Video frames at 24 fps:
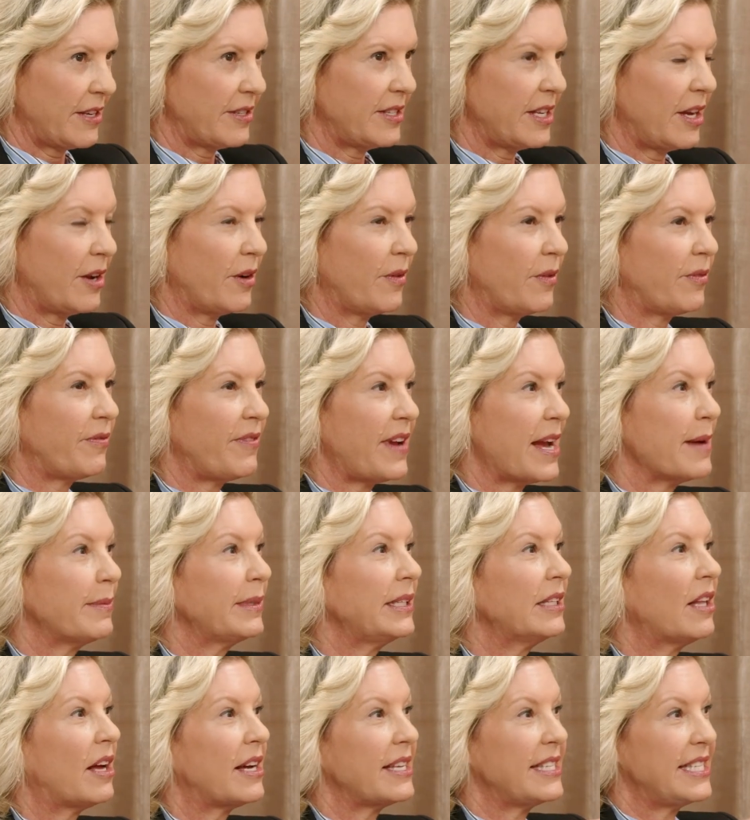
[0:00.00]
So
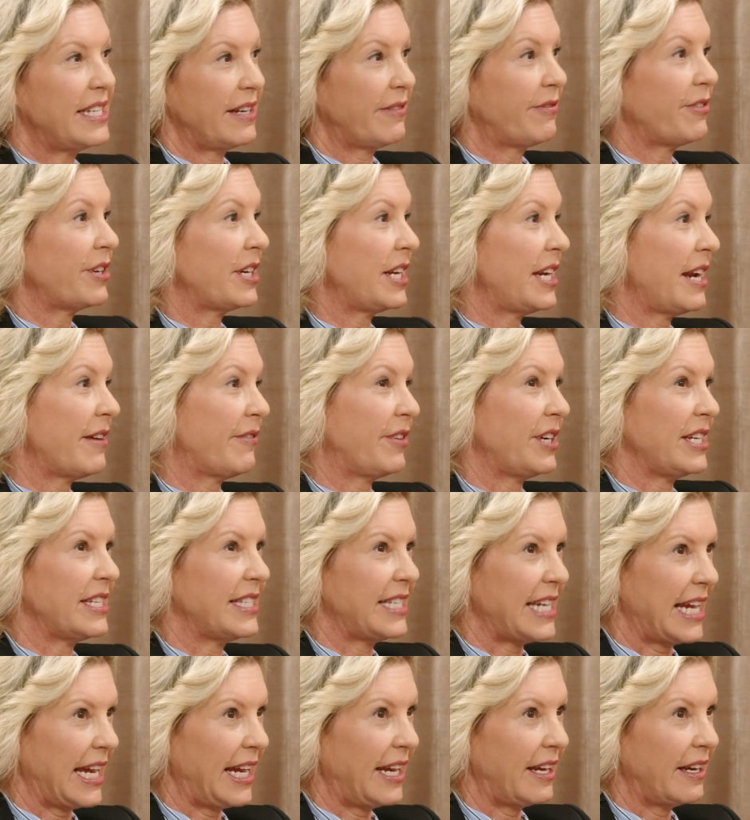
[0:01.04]
family law is different in every
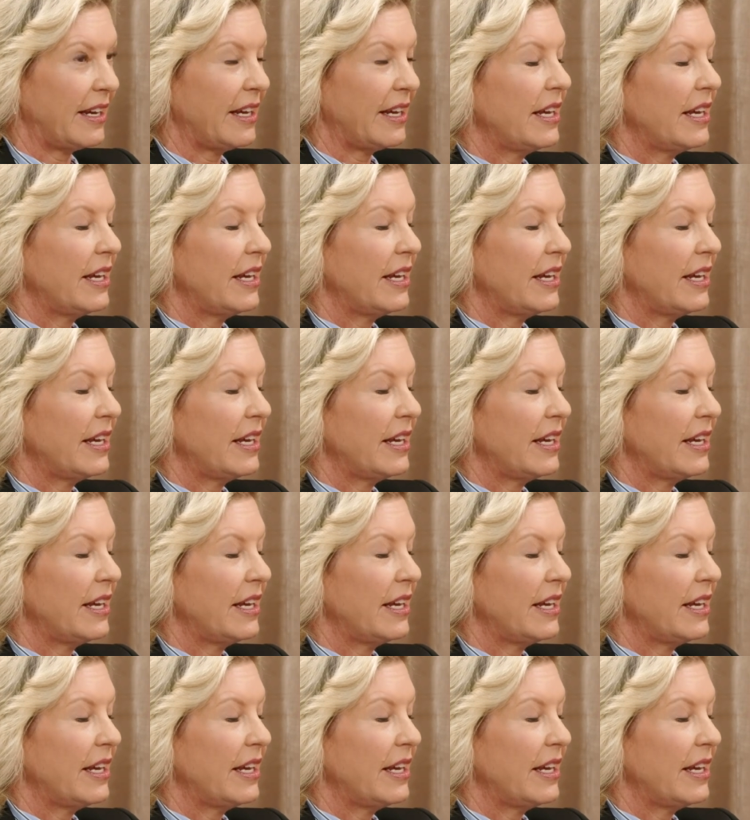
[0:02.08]
state.